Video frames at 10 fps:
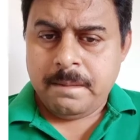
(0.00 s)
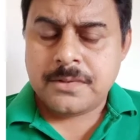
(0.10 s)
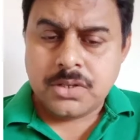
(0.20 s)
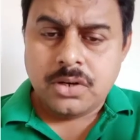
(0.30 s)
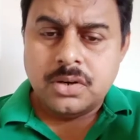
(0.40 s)

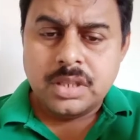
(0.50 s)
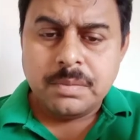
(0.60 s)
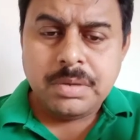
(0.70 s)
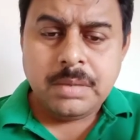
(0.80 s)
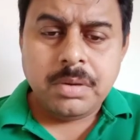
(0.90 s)
So the
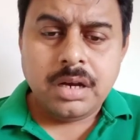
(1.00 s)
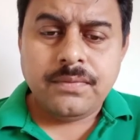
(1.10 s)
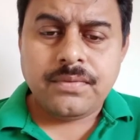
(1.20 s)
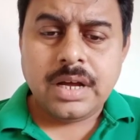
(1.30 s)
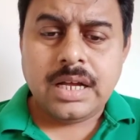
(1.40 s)
people
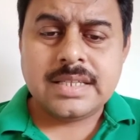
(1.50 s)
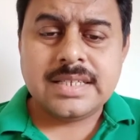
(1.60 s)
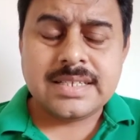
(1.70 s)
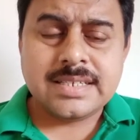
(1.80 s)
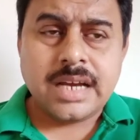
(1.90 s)
of France,
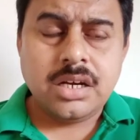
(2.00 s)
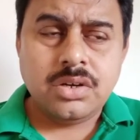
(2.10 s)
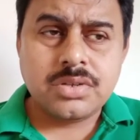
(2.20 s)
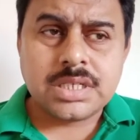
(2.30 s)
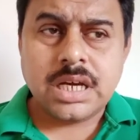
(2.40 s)
they started
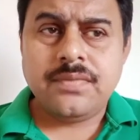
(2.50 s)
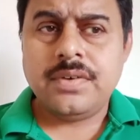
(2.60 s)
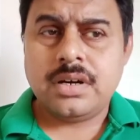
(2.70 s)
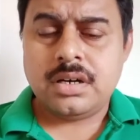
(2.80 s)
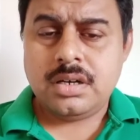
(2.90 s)
to
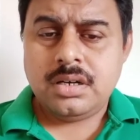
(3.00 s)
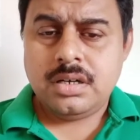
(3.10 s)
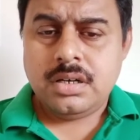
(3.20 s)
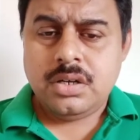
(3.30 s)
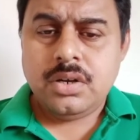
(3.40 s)
suffer
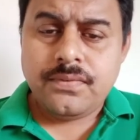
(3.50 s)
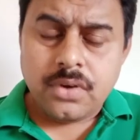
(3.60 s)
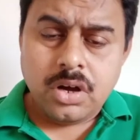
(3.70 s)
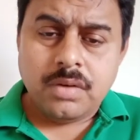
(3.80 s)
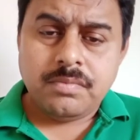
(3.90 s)

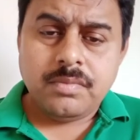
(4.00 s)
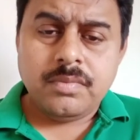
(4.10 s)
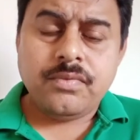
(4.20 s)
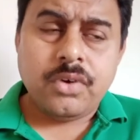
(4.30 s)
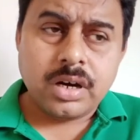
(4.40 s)

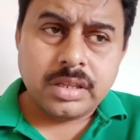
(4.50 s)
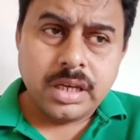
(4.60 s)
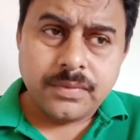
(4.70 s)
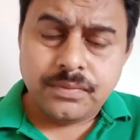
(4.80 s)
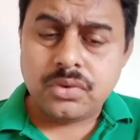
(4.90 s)
for
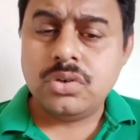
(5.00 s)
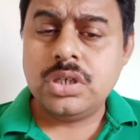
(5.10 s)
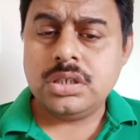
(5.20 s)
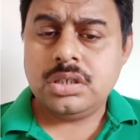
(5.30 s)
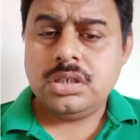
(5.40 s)
their
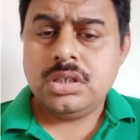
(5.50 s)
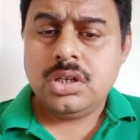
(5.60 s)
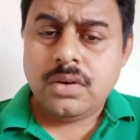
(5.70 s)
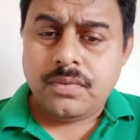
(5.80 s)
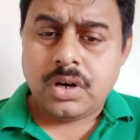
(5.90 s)
food,
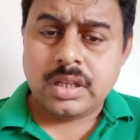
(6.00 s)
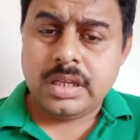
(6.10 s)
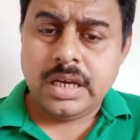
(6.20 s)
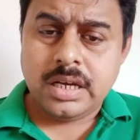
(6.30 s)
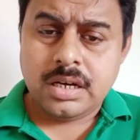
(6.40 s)
for
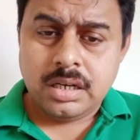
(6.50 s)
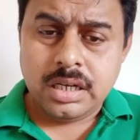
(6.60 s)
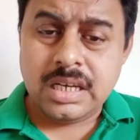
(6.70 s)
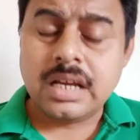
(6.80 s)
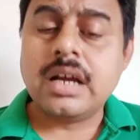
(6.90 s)
their
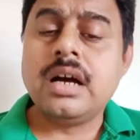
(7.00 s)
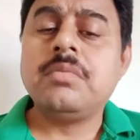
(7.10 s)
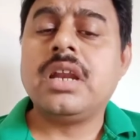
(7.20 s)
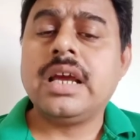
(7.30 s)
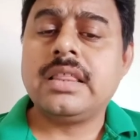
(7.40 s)
income or
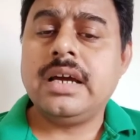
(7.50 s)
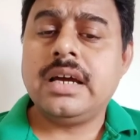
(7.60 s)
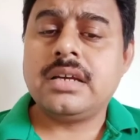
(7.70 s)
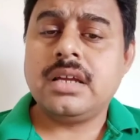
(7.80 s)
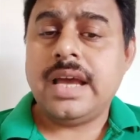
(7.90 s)
like
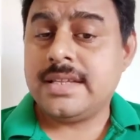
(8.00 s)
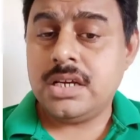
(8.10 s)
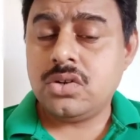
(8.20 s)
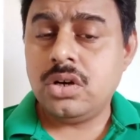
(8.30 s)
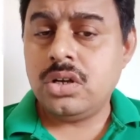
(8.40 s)
that. As I
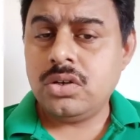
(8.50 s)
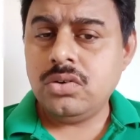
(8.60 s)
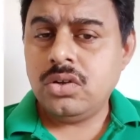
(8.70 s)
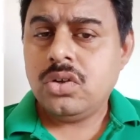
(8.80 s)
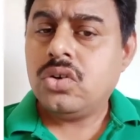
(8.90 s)
told you,
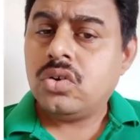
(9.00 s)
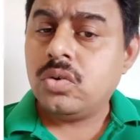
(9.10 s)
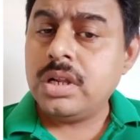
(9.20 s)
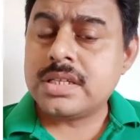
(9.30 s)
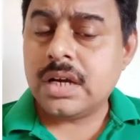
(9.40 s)
who
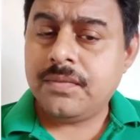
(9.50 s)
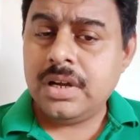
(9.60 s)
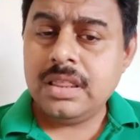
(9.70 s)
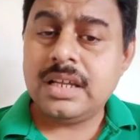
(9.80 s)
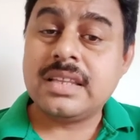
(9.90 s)
will
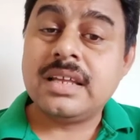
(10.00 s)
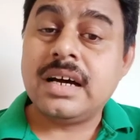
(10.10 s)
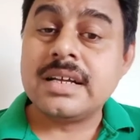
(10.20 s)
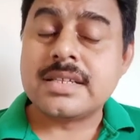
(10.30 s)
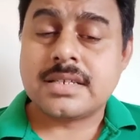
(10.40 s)
suffer? The
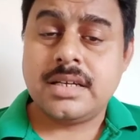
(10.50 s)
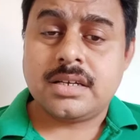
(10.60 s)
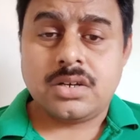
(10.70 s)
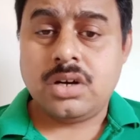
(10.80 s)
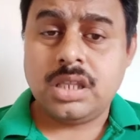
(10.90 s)
third
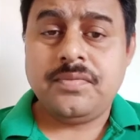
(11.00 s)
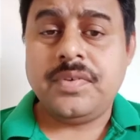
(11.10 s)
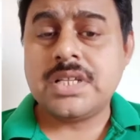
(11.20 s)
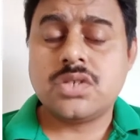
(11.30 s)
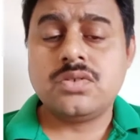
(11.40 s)
estate, not the
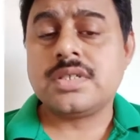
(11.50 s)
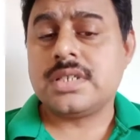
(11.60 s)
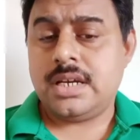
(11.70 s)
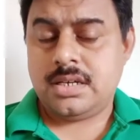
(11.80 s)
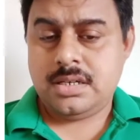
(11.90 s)
first
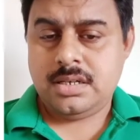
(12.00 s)
estate.